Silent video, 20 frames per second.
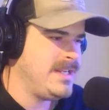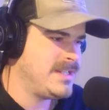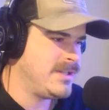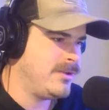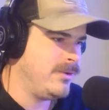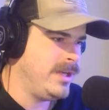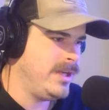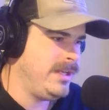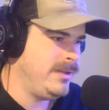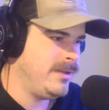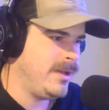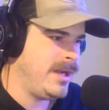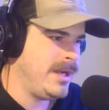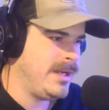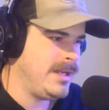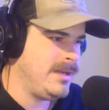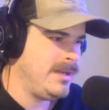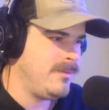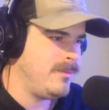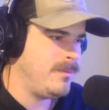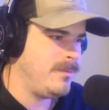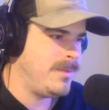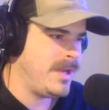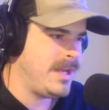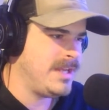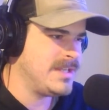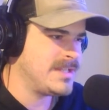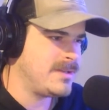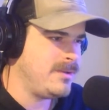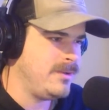greenlighting
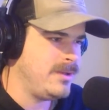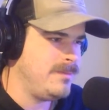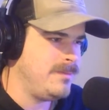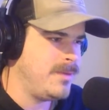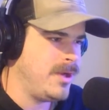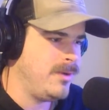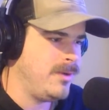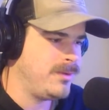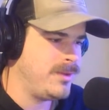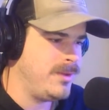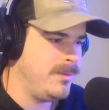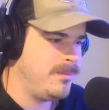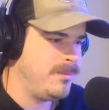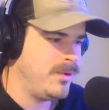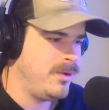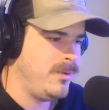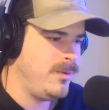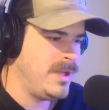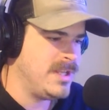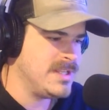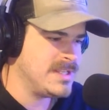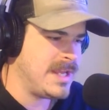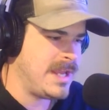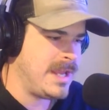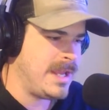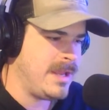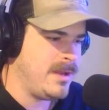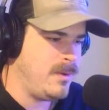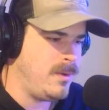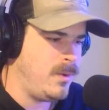basically both the Bruins
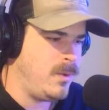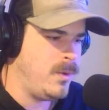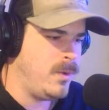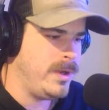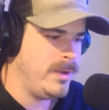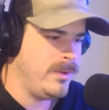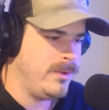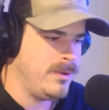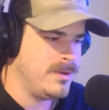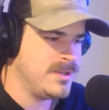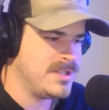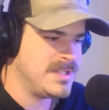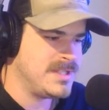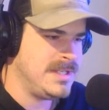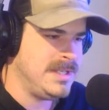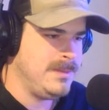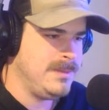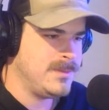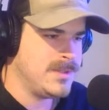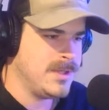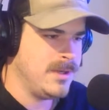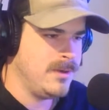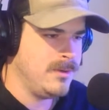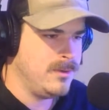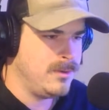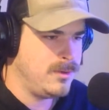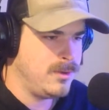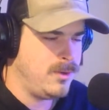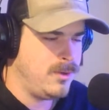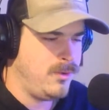and Oilers team
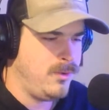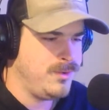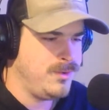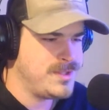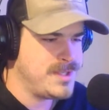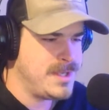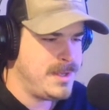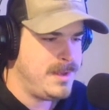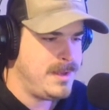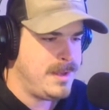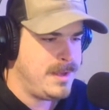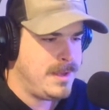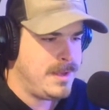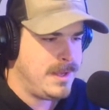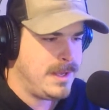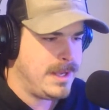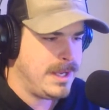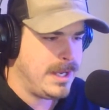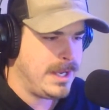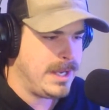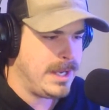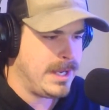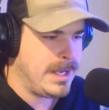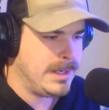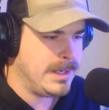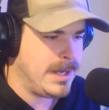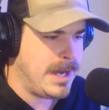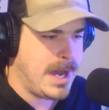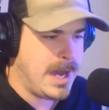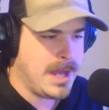total goals.
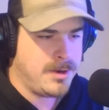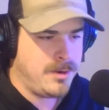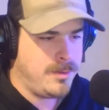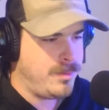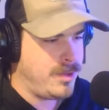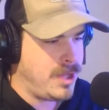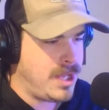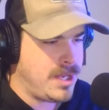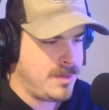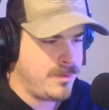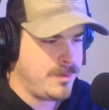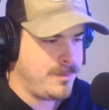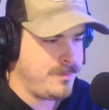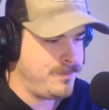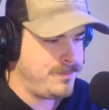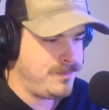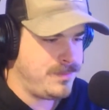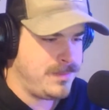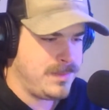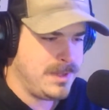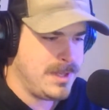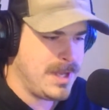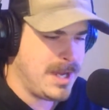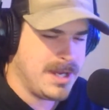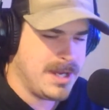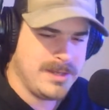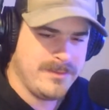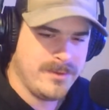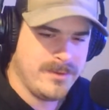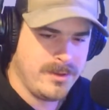And I don't blame him,
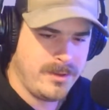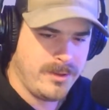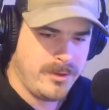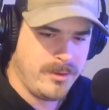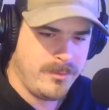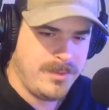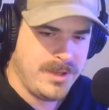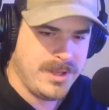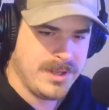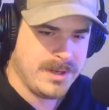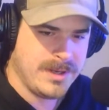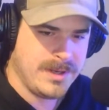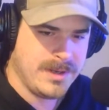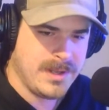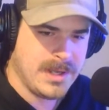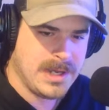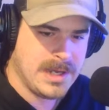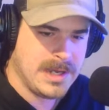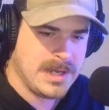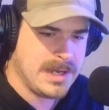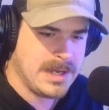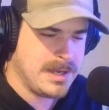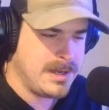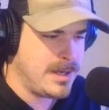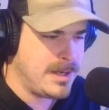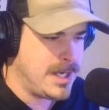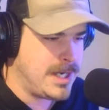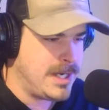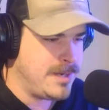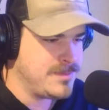not even a little bit.
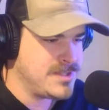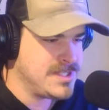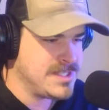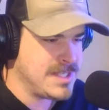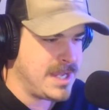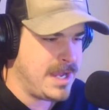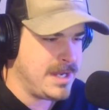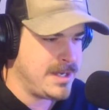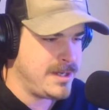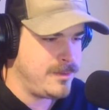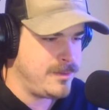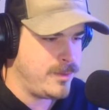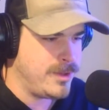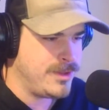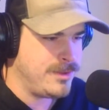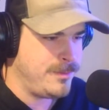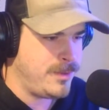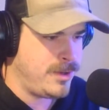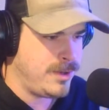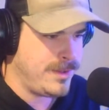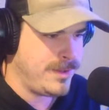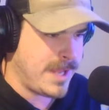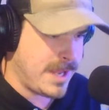I'm siding with him on